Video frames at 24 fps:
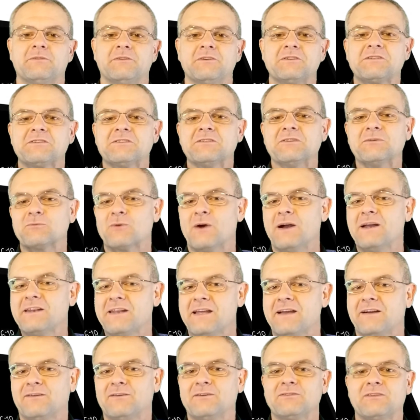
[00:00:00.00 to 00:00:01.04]
position
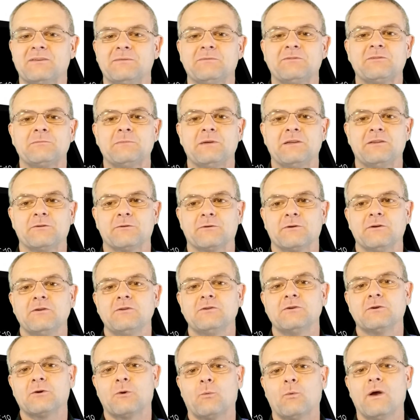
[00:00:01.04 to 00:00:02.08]
right now seems to be
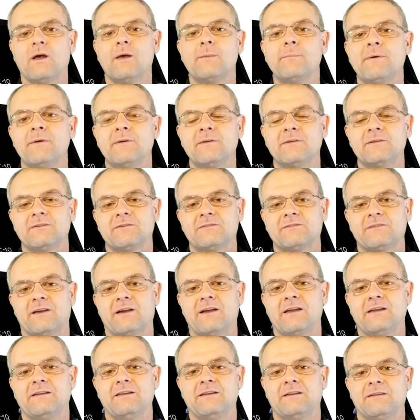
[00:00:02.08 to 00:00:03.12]
either you're a
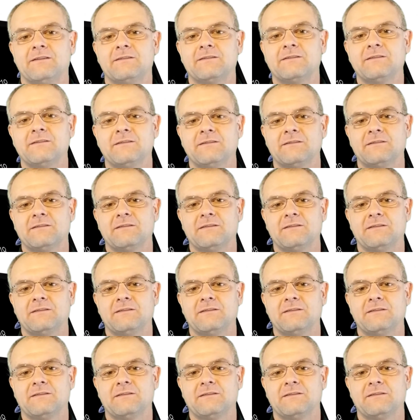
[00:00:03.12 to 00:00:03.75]
website in